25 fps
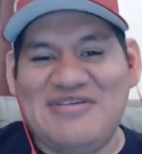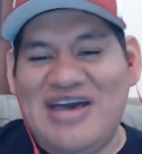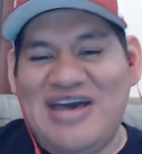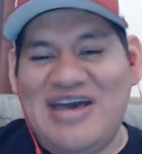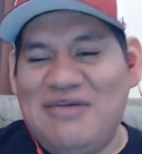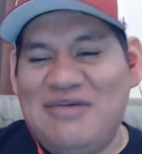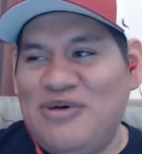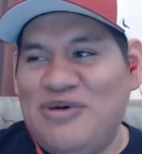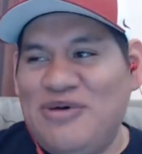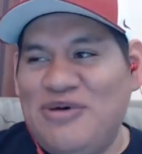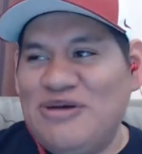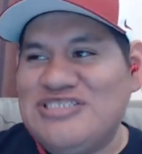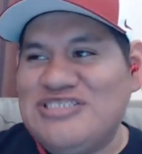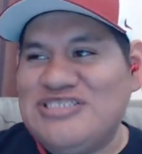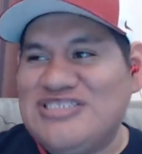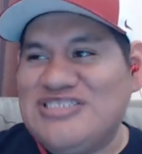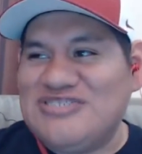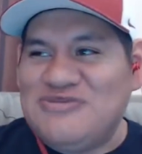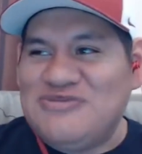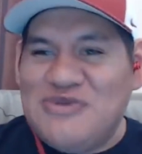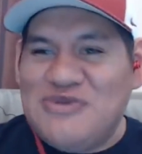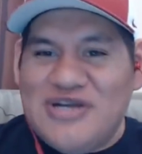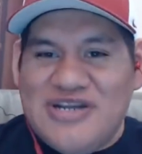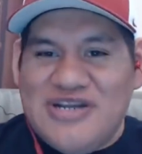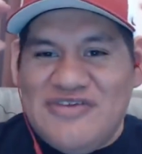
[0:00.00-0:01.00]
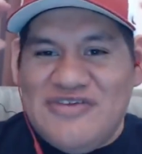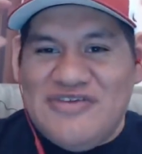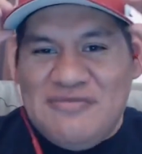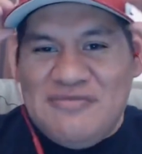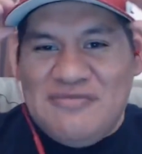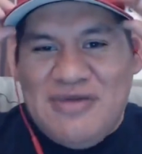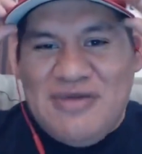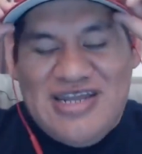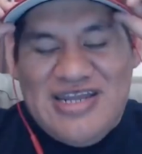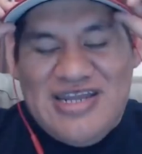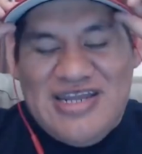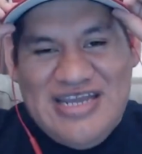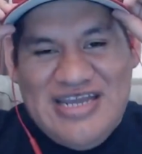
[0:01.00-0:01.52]
I posted one of
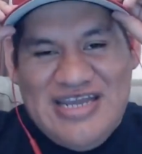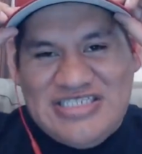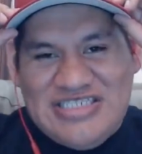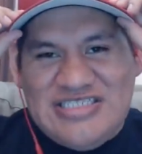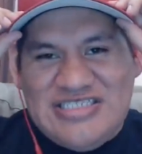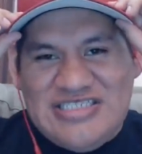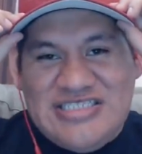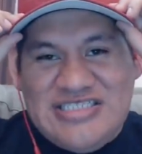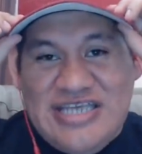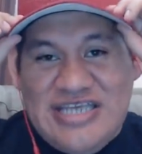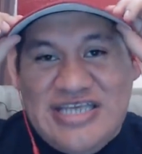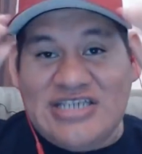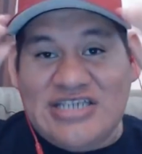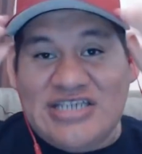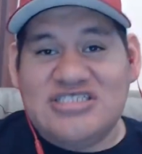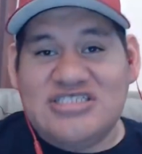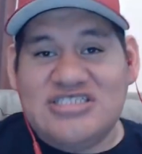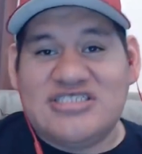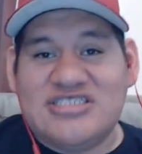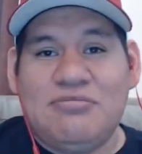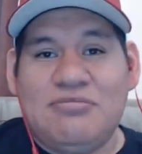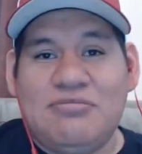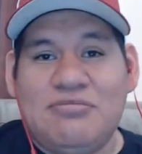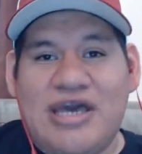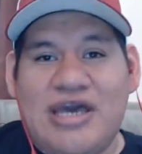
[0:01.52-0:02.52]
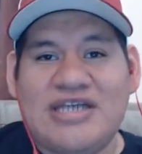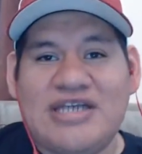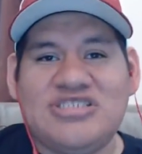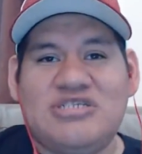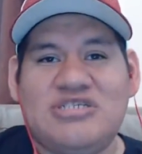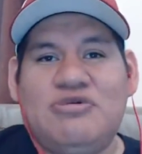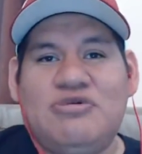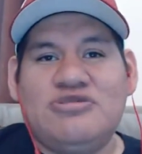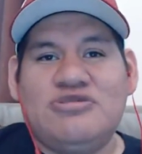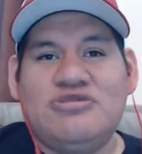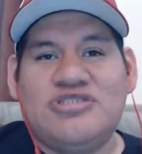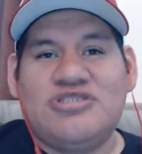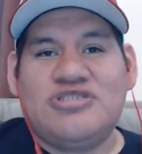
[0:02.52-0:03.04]
mine. Actually
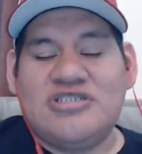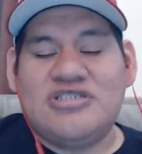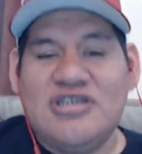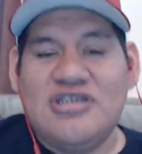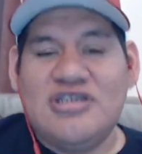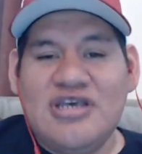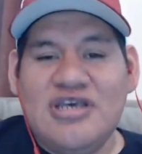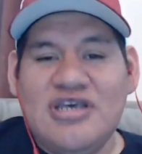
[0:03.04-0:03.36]
posted.